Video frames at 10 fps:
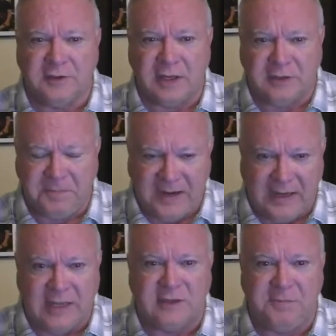exp
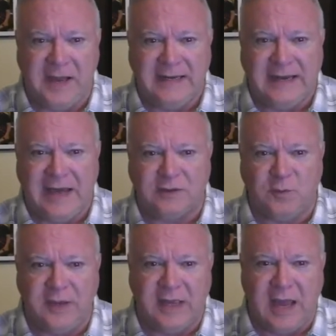explained last
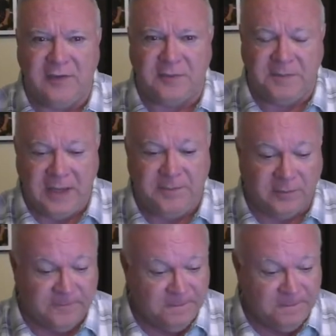week how the people